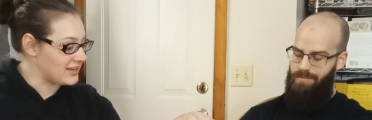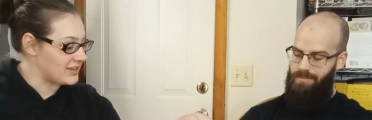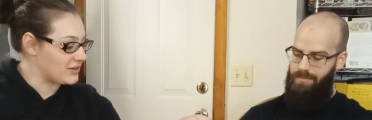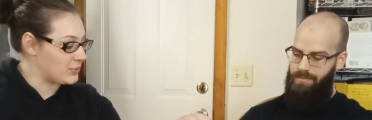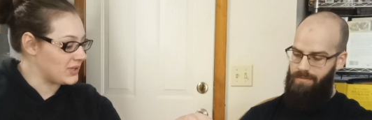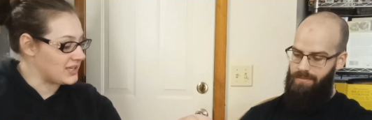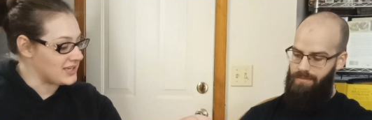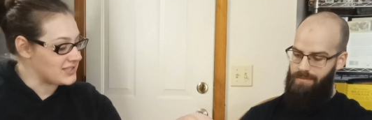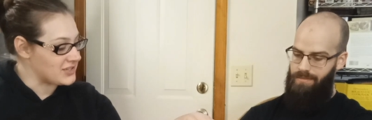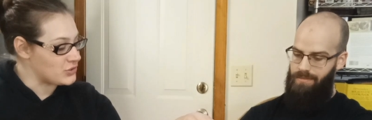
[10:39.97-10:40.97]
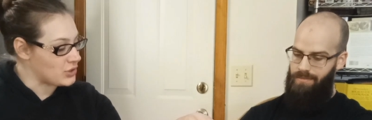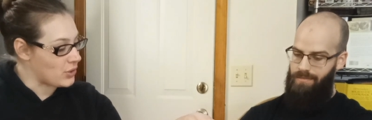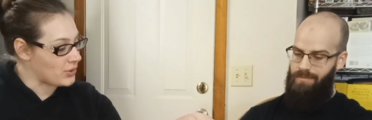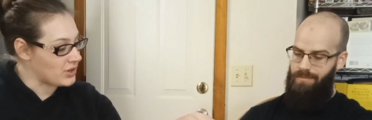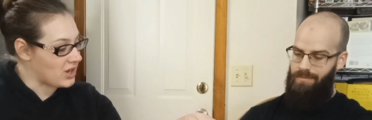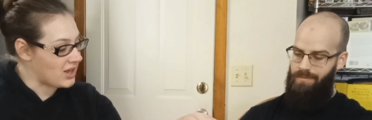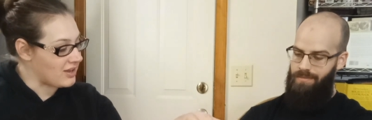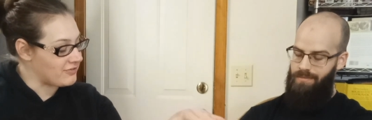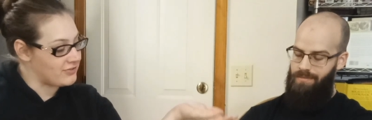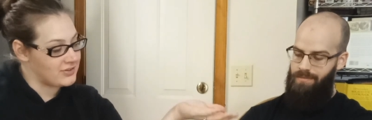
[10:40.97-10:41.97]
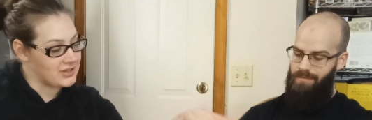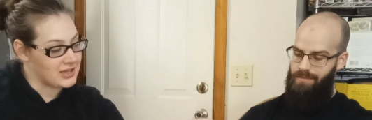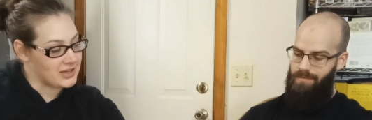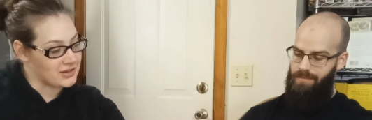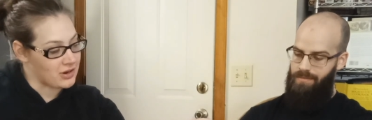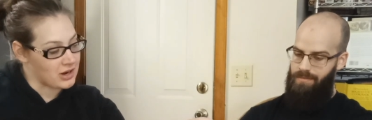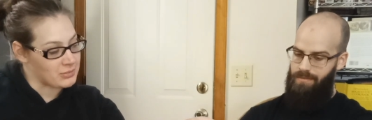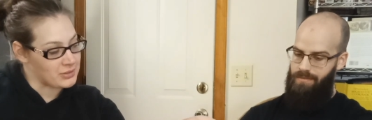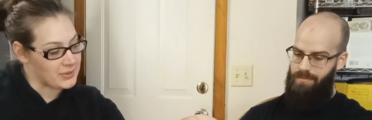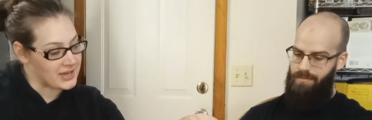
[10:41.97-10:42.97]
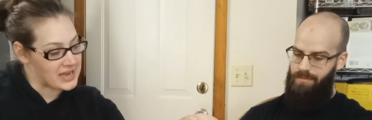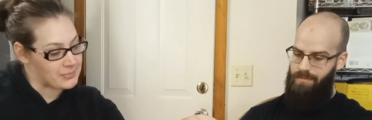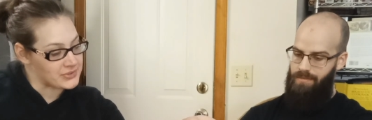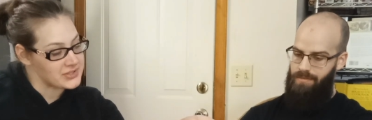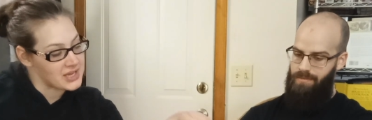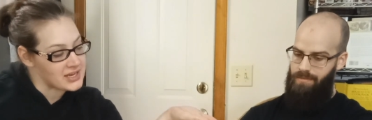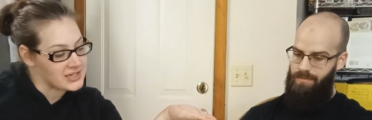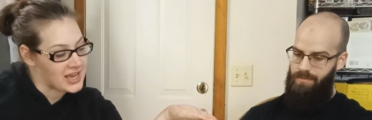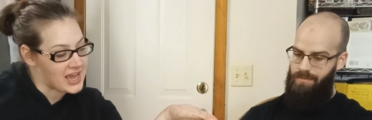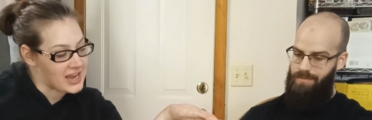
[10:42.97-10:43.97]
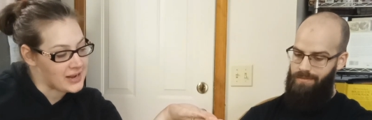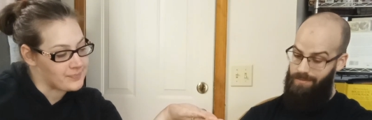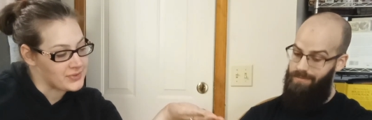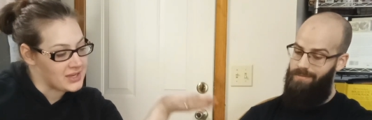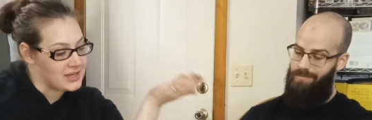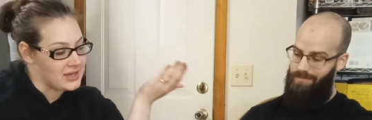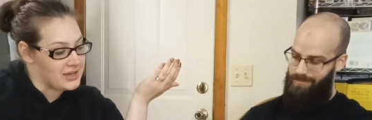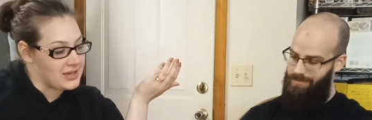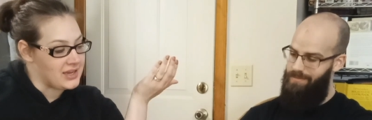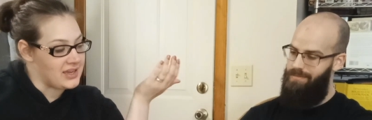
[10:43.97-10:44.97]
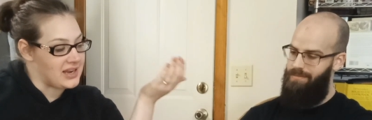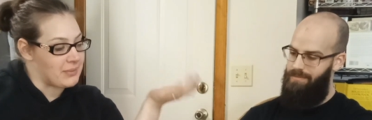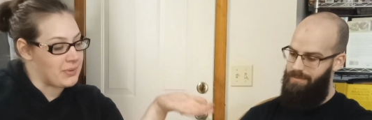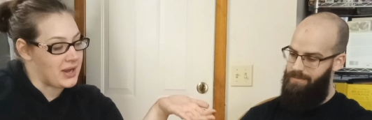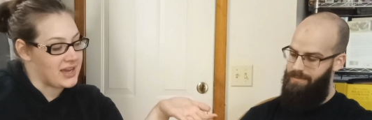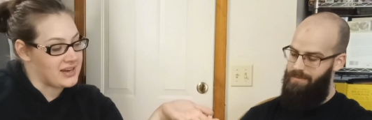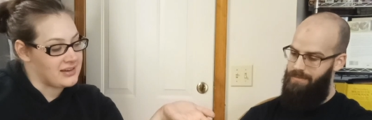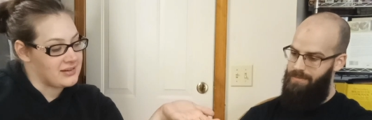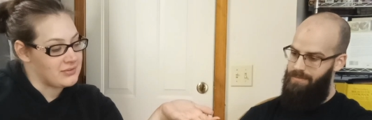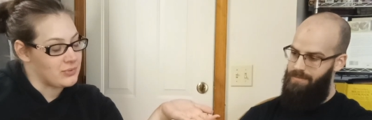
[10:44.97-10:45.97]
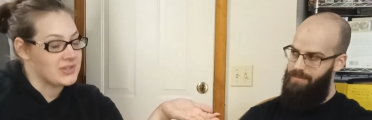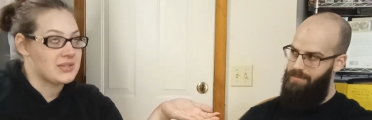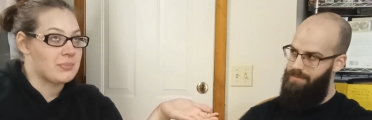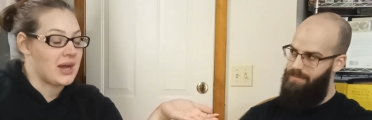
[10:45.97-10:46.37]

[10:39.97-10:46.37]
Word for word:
Speaker 1: like a quick, easy stroganoff, a caramel pineapple sundae, mm. and a pine, was it